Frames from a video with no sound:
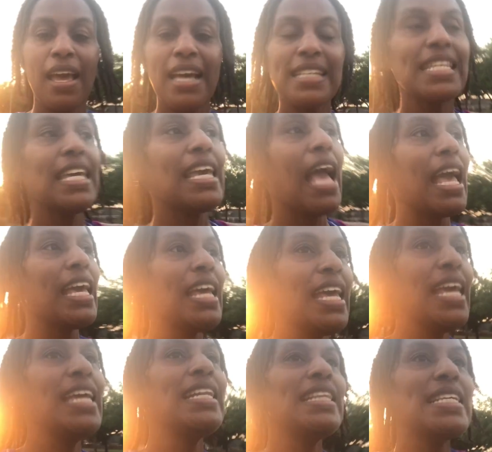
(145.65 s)
See,
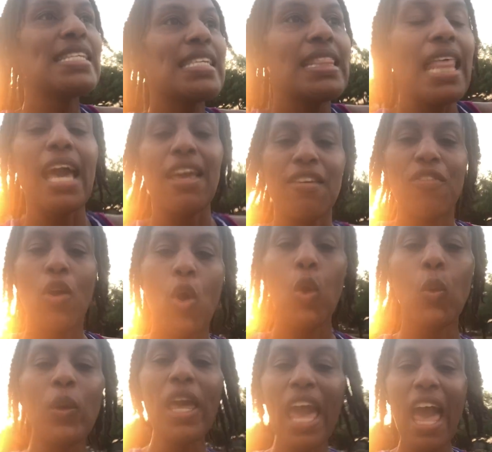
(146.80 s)
in this life,
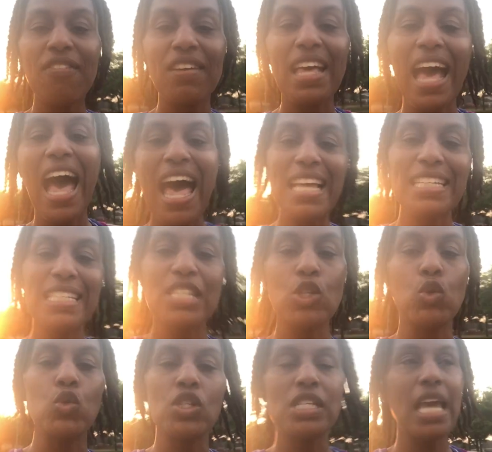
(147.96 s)
we have got
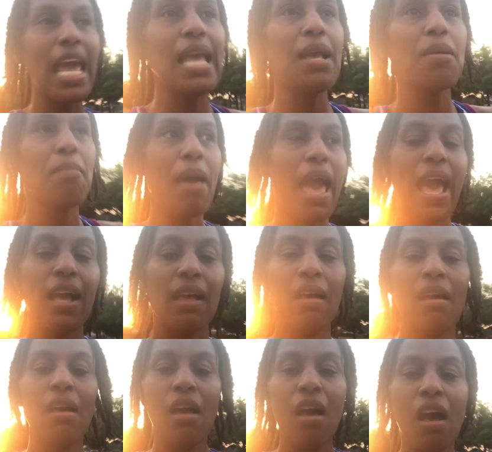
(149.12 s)
to take back
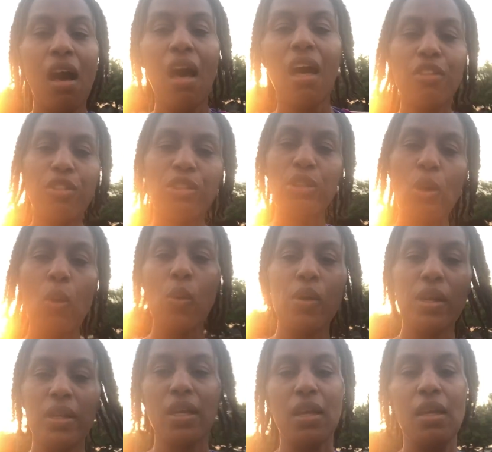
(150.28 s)

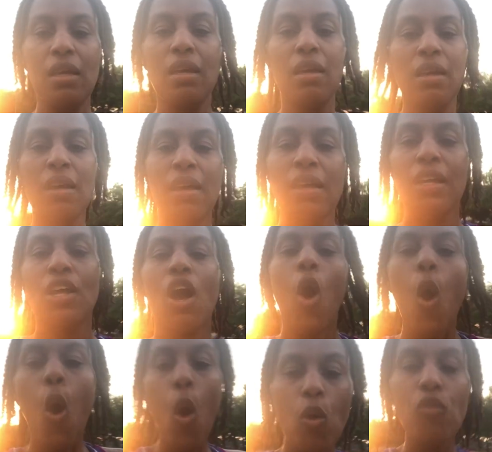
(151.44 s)
authority
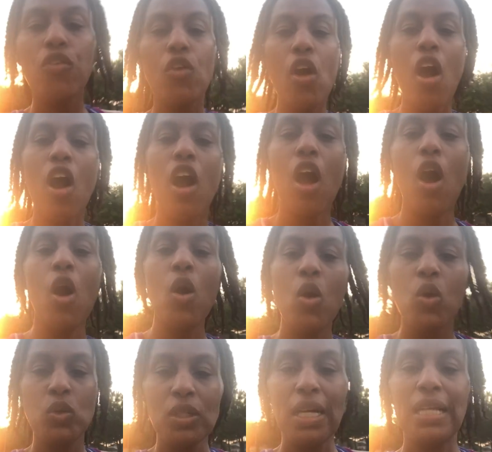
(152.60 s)
over our
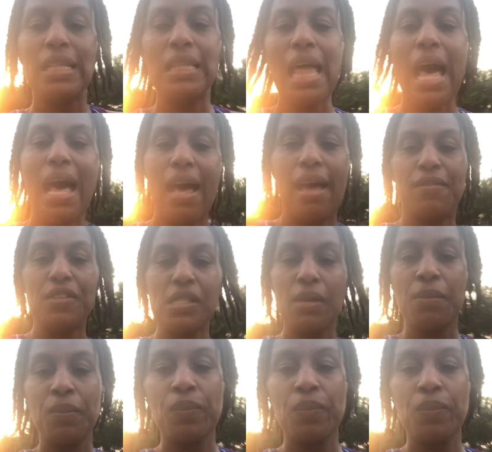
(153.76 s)
own lives,